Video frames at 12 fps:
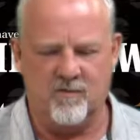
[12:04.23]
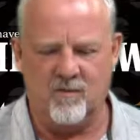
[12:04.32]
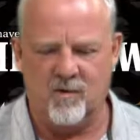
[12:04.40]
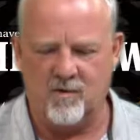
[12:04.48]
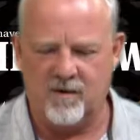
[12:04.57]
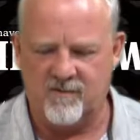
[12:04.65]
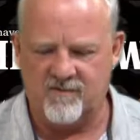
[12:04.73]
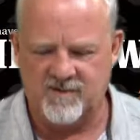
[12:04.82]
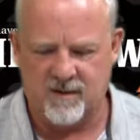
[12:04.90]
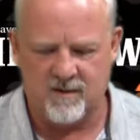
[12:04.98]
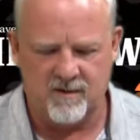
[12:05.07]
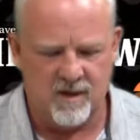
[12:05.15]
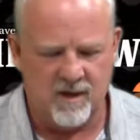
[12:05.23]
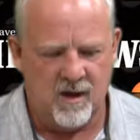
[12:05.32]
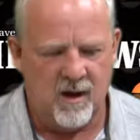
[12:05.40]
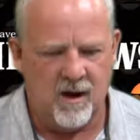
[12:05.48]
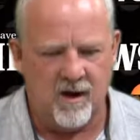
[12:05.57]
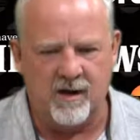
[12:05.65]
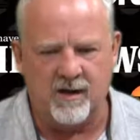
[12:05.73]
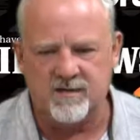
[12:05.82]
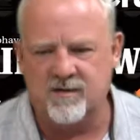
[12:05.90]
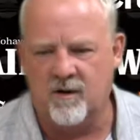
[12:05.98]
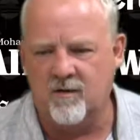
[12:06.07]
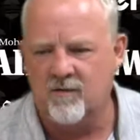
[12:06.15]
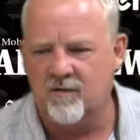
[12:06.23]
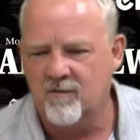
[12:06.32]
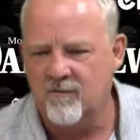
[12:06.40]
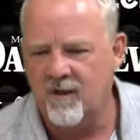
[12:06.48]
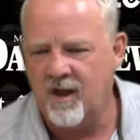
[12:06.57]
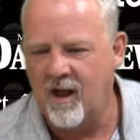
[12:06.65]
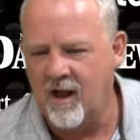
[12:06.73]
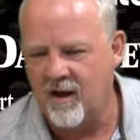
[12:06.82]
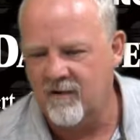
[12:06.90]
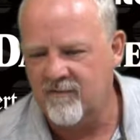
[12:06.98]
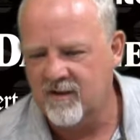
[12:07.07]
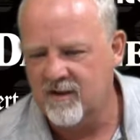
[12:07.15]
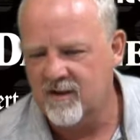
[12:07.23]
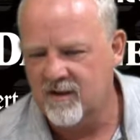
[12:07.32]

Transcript: then we'll go to lifestyle. All right, so we have